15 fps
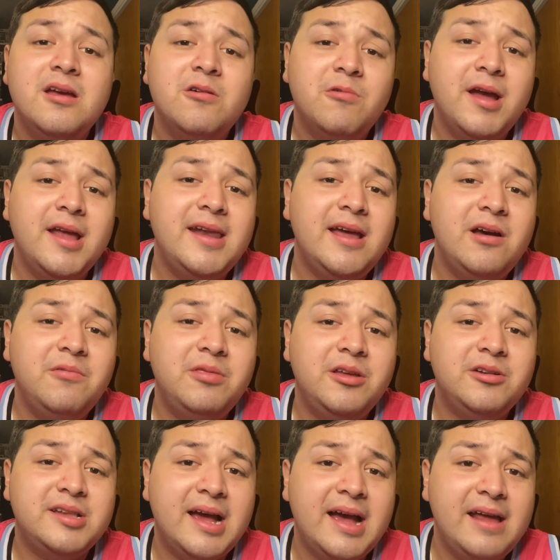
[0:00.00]
Right now
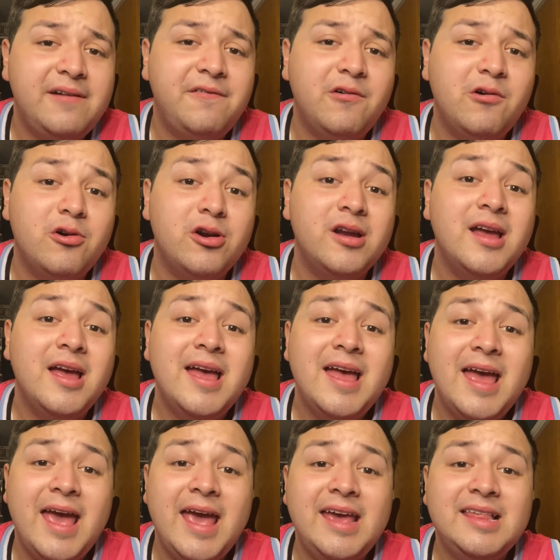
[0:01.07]
they're tied for
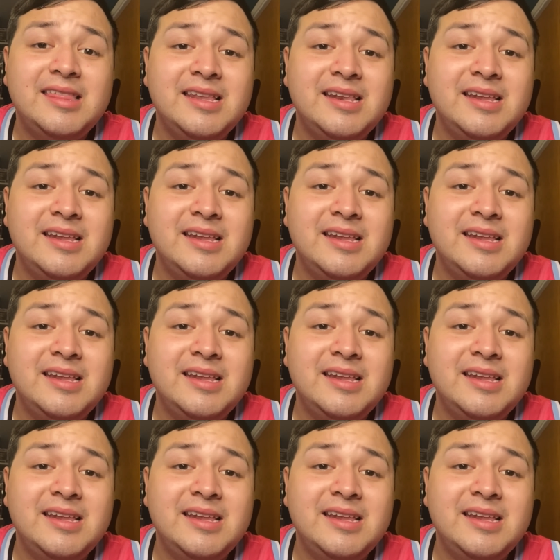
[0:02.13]
8th in the